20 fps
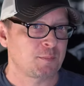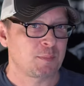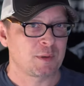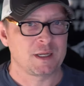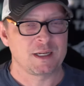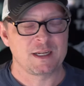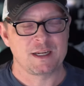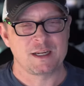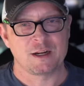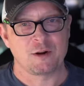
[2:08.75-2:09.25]

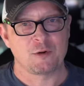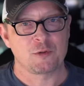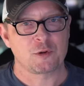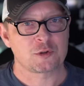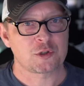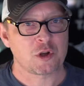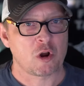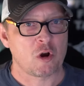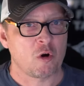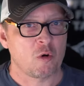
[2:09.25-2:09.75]
but, you know,
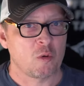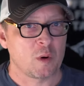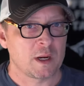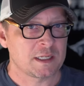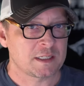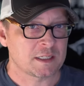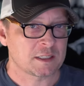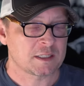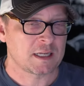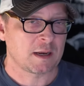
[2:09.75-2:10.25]
there's
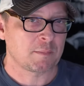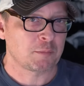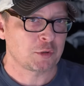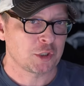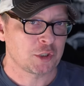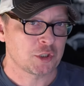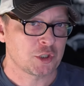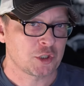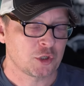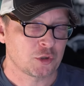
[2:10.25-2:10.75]
always
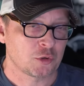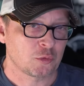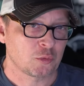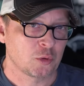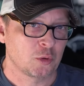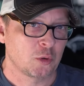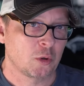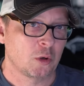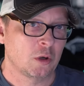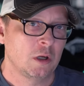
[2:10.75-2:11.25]
exceptions to the
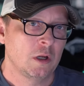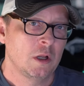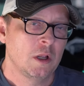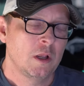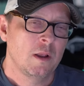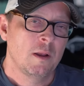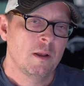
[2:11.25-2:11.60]
rule.